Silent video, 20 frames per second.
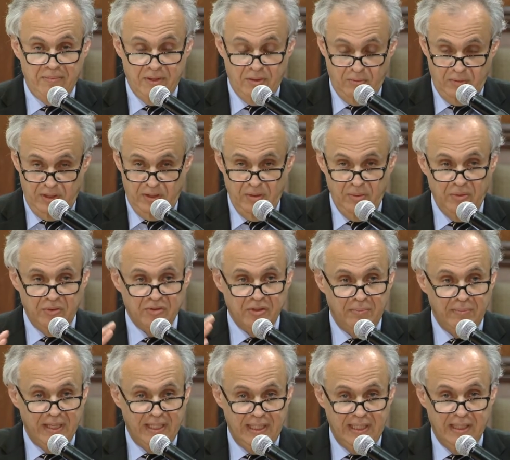that we use
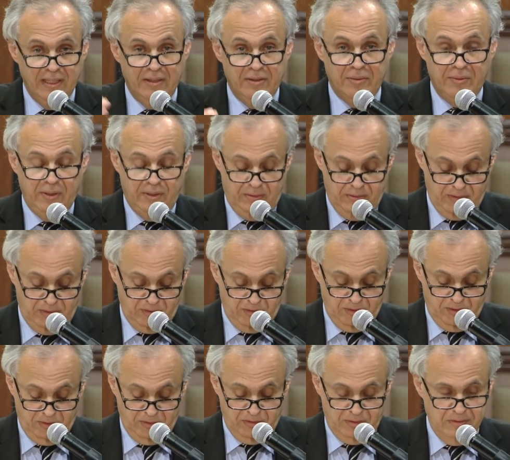in many other
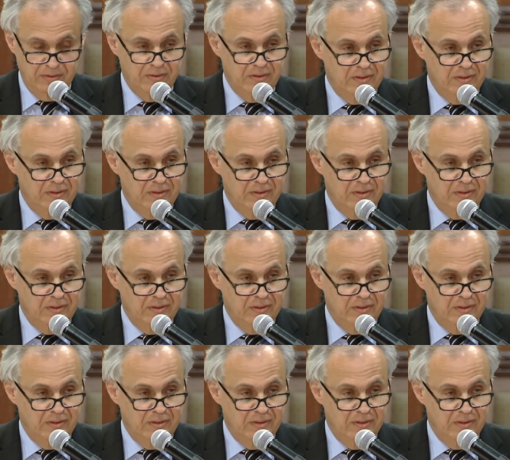illnesses.